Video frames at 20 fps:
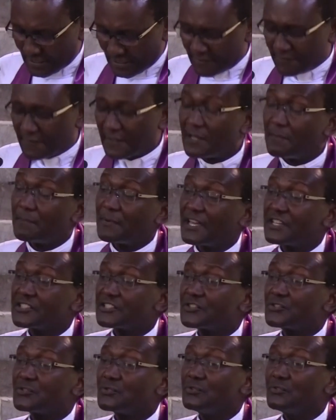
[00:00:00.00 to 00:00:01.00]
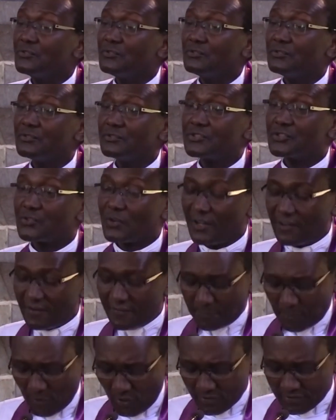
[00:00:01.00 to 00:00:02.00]
In Philippians
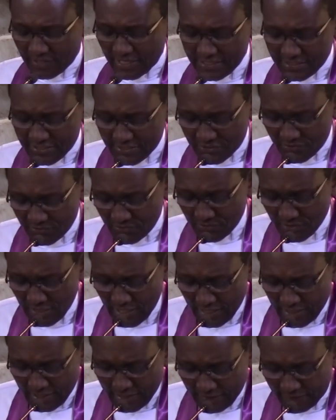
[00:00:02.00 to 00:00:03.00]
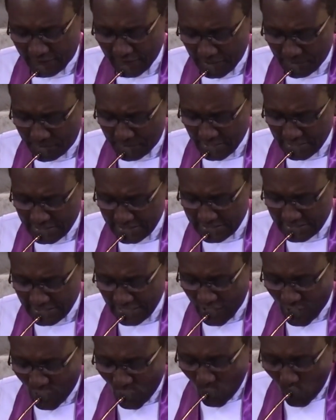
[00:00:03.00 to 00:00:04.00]
2:12, Paul writes to the Philippians,
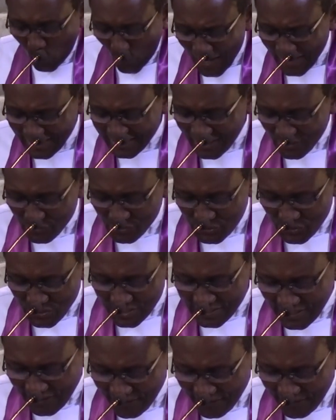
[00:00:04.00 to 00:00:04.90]
work out your